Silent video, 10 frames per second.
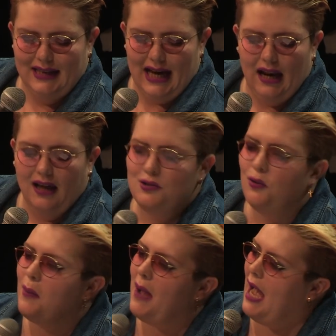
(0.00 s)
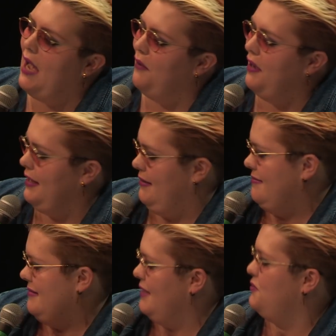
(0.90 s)
and I talk about how I,
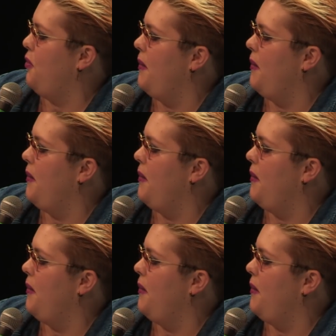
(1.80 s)
I talk